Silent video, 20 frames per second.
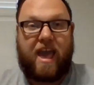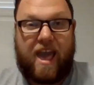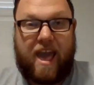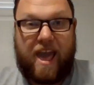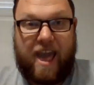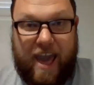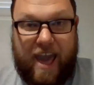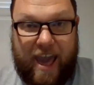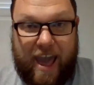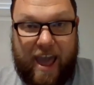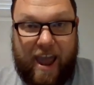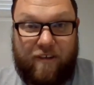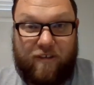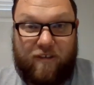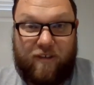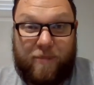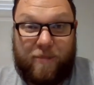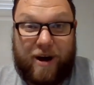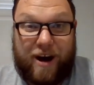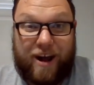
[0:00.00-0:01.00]
Hey,
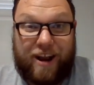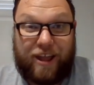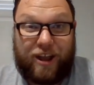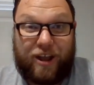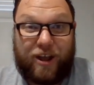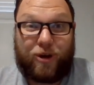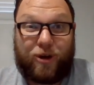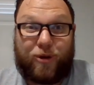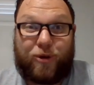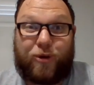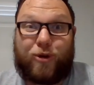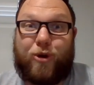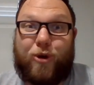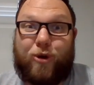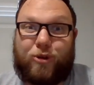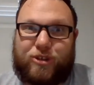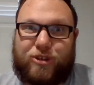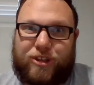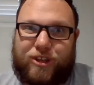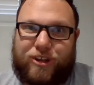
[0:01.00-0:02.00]
everybody.
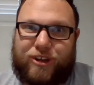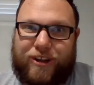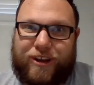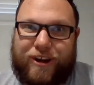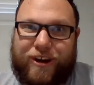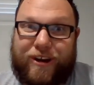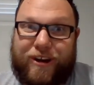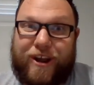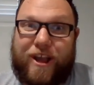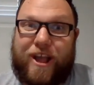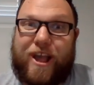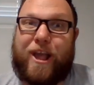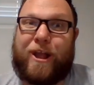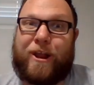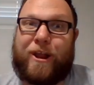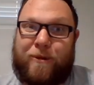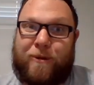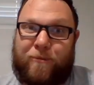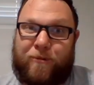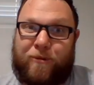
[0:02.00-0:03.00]
Coach Little here, and
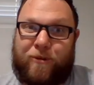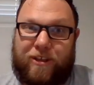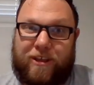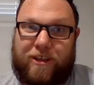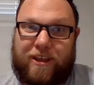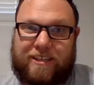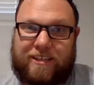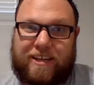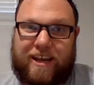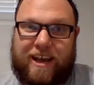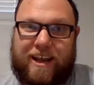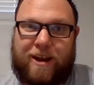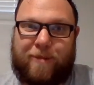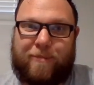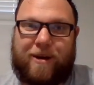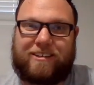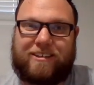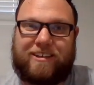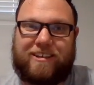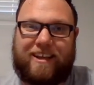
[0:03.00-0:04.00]
I'm really excited
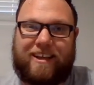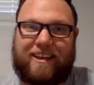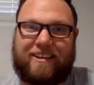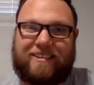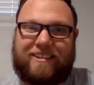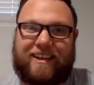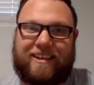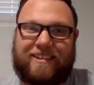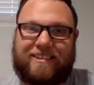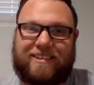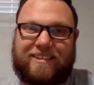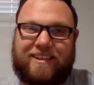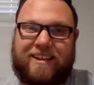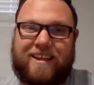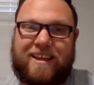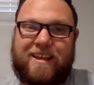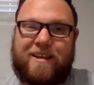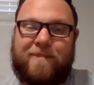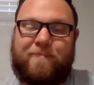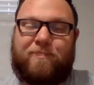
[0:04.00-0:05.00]
about today's lesson.
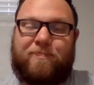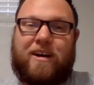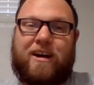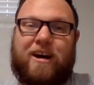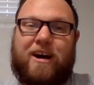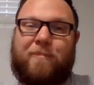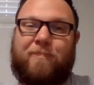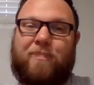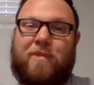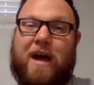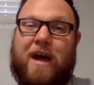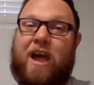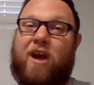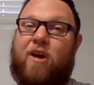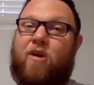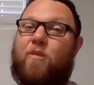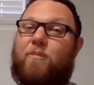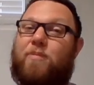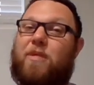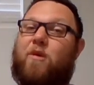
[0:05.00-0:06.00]
I
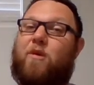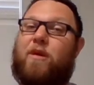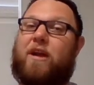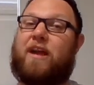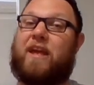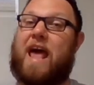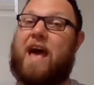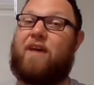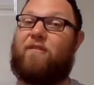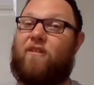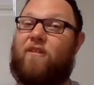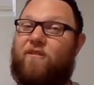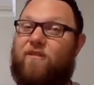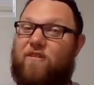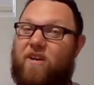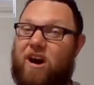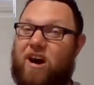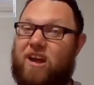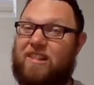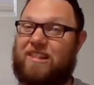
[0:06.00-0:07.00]
hope that we can have a
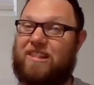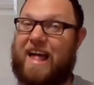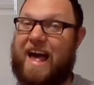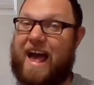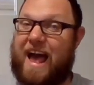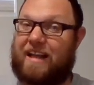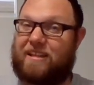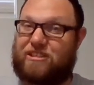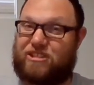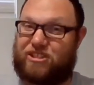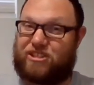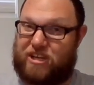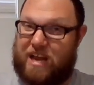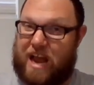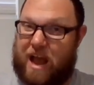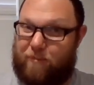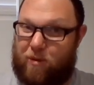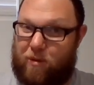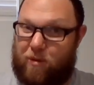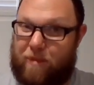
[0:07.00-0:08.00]
fun last
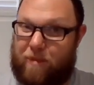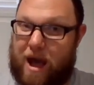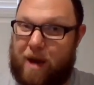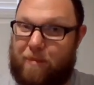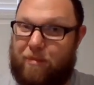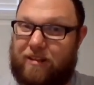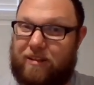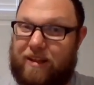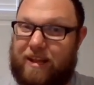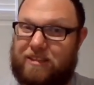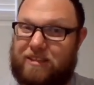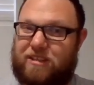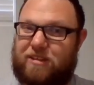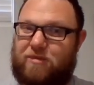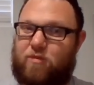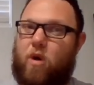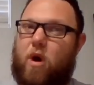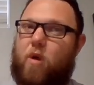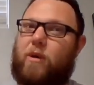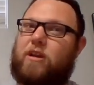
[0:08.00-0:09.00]
chapel Bible lesson
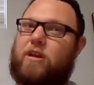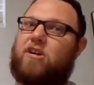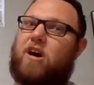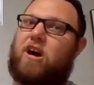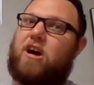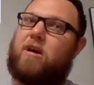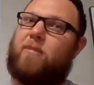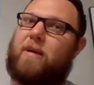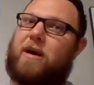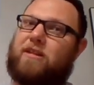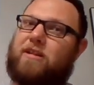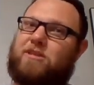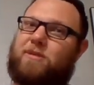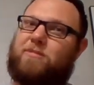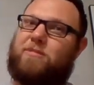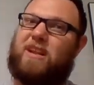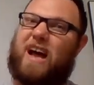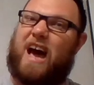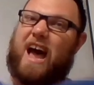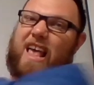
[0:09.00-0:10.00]
while we talk about
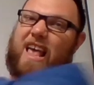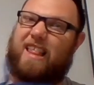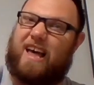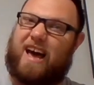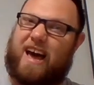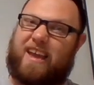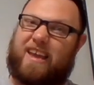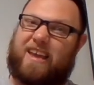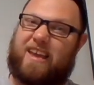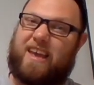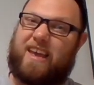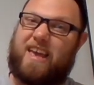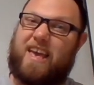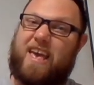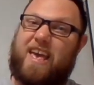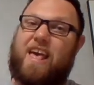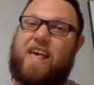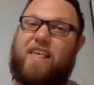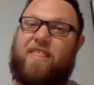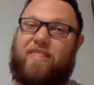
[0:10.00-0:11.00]
something I like,
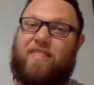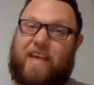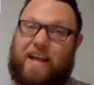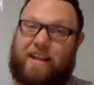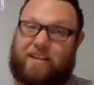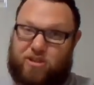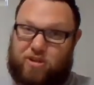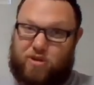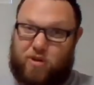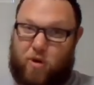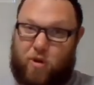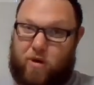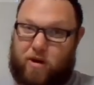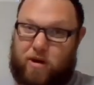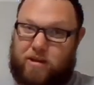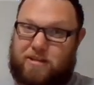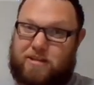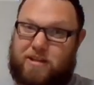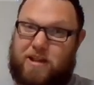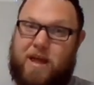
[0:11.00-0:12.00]
that's
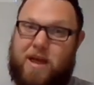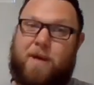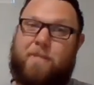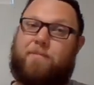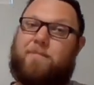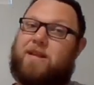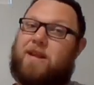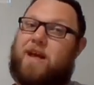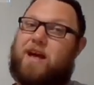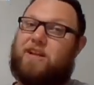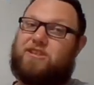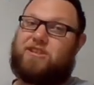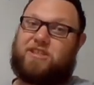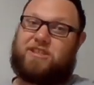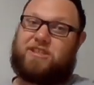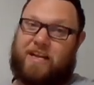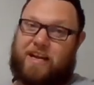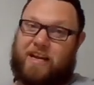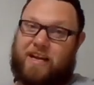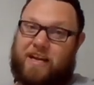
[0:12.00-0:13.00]
swords. But not
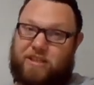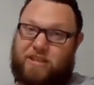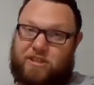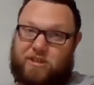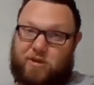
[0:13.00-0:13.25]
just any sword.